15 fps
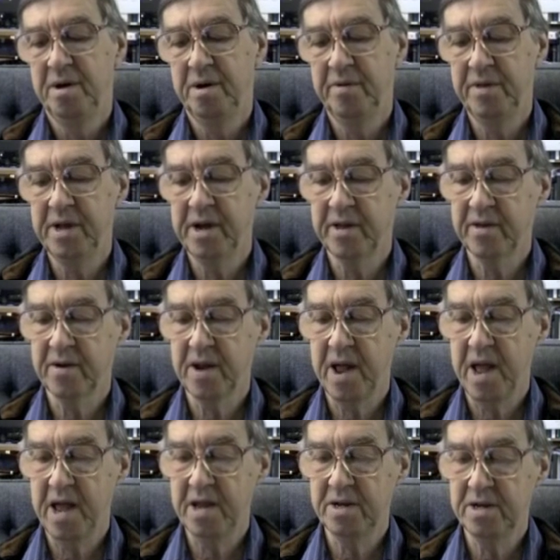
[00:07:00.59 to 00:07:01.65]
On the other
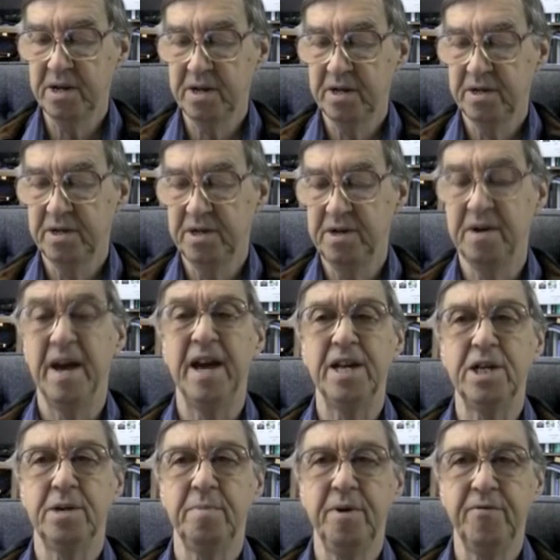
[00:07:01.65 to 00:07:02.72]
hand, do you
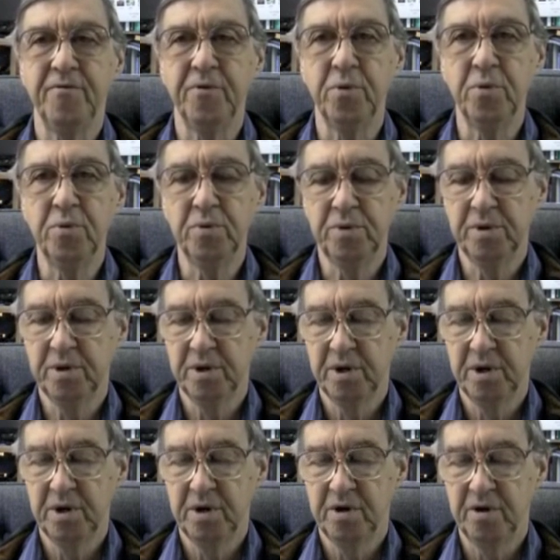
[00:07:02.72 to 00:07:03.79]
hate to be fooled
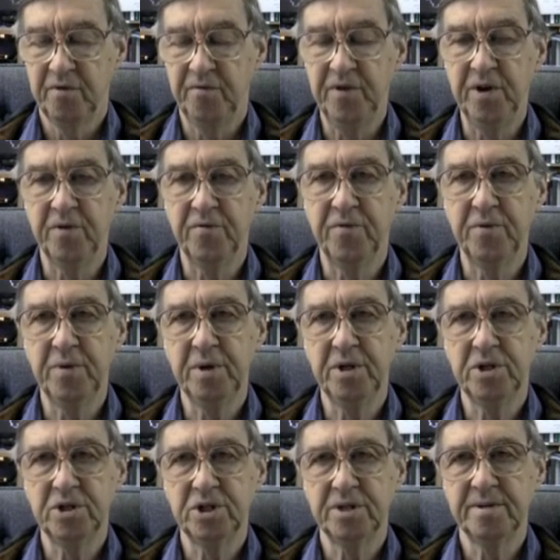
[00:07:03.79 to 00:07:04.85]
or feel
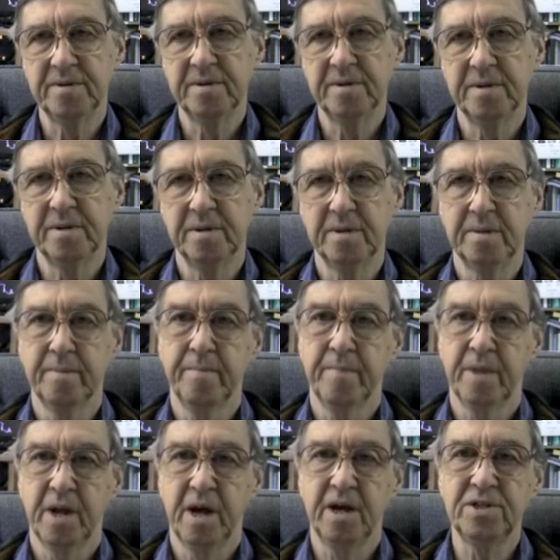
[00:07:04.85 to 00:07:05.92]
foolish?
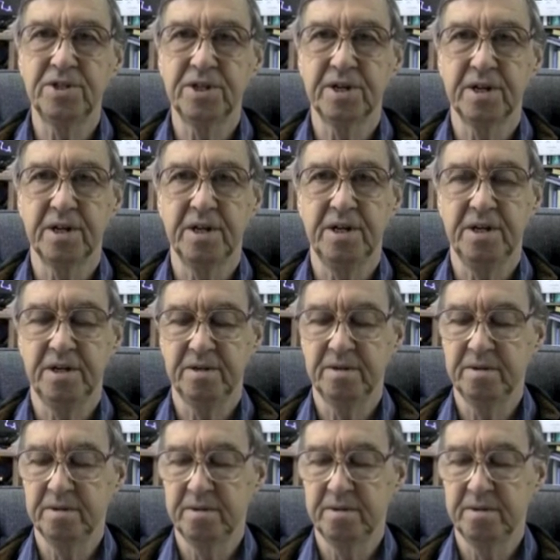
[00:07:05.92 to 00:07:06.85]
I certainly do.